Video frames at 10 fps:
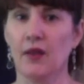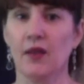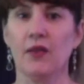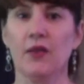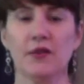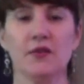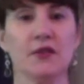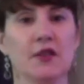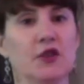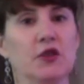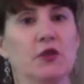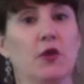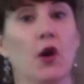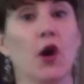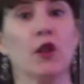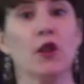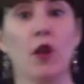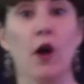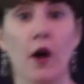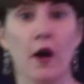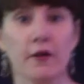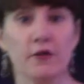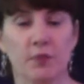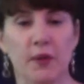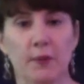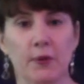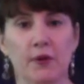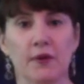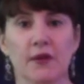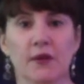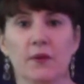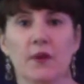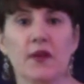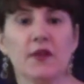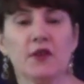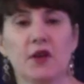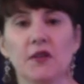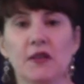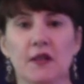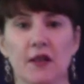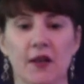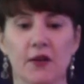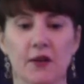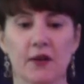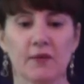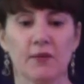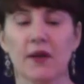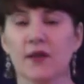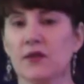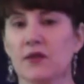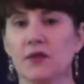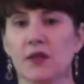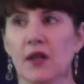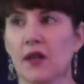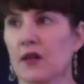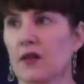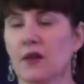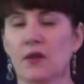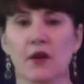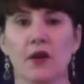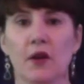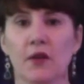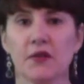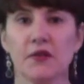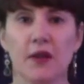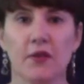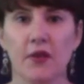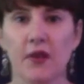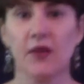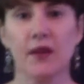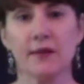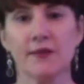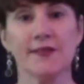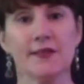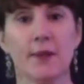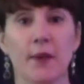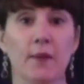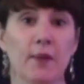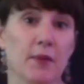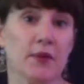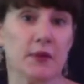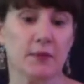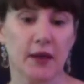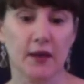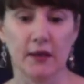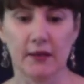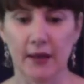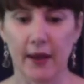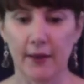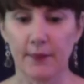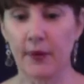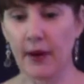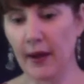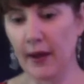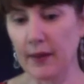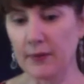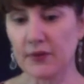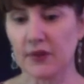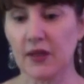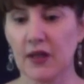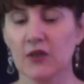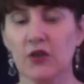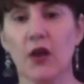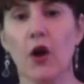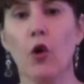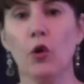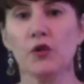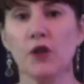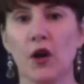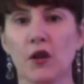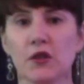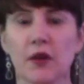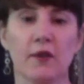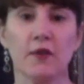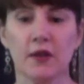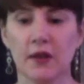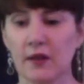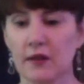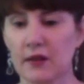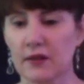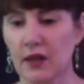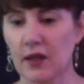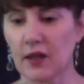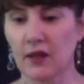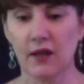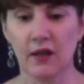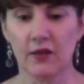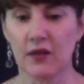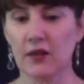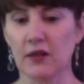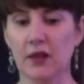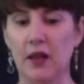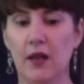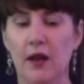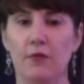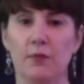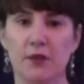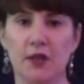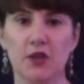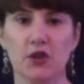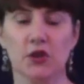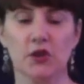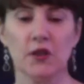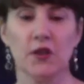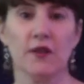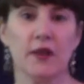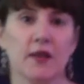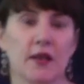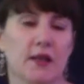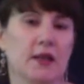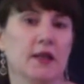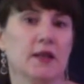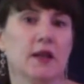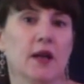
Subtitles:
This is an issue for a lot of people when they start decluttering, because they look at all this stuff and they think, oh, I might maybe someday need that, perhaps. So they hold on to everything that they think that they have potential that they need.